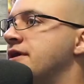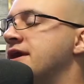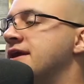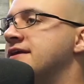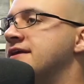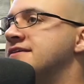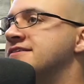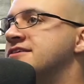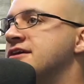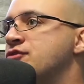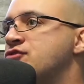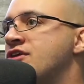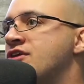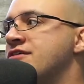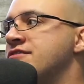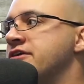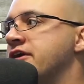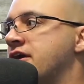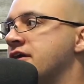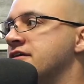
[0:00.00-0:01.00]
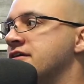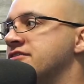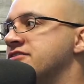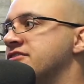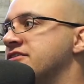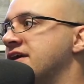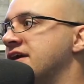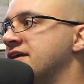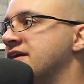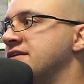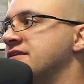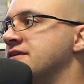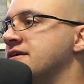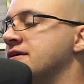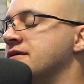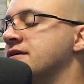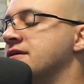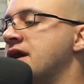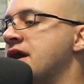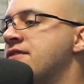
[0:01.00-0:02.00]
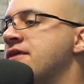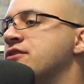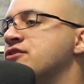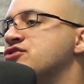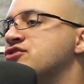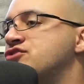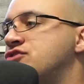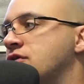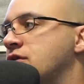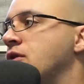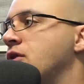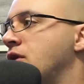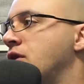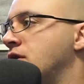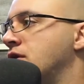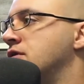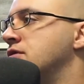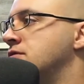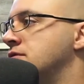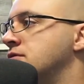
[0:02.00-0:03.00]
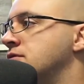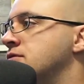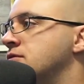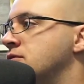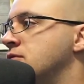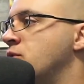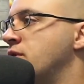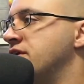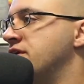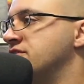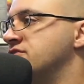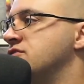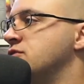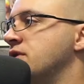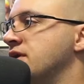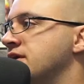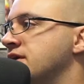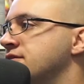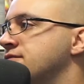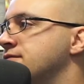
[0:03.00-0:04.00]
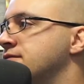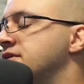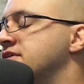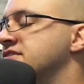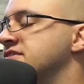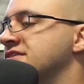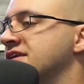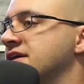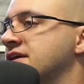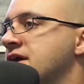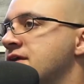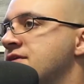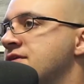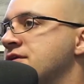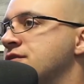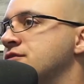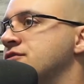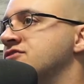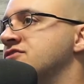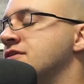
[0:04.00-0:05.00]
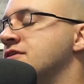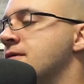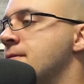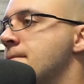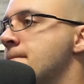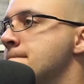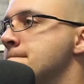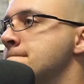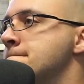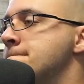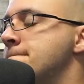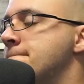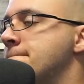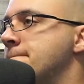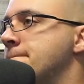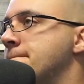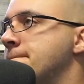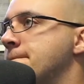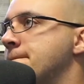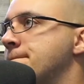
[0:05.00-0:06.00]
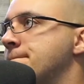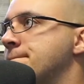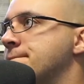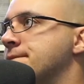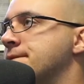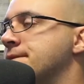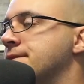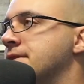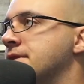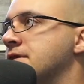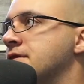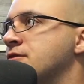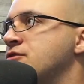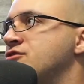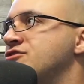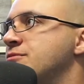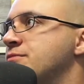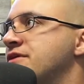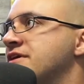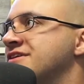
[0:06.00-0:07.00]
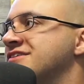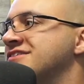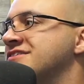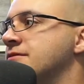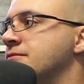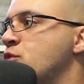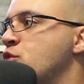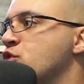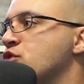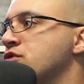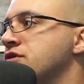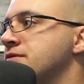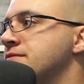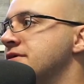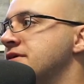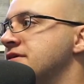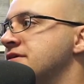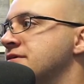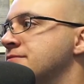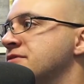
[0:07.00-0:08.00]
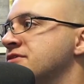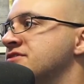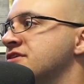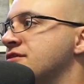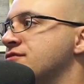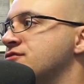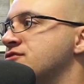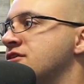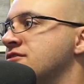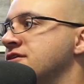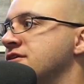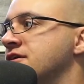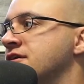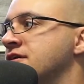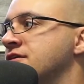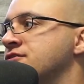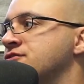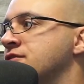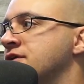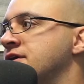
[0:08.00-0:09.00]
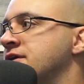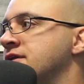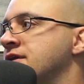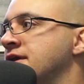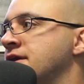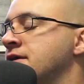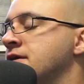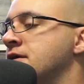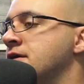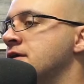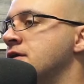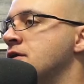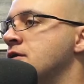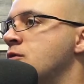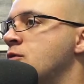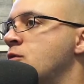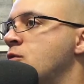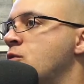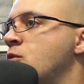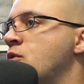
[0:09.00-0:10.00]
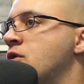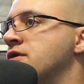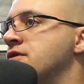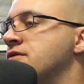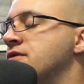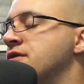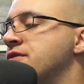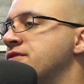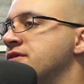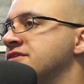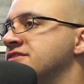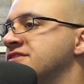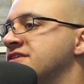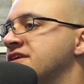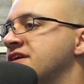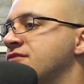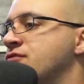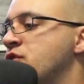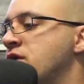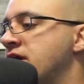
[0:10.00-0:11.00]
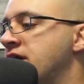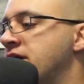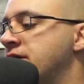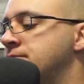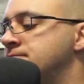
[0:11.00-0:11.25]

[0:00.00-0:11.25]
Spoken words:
self-driving cars are getting there. I think they're still a long ways away because like I think there's some things that worry me about self-driving cars, right? Like one of the things that I've read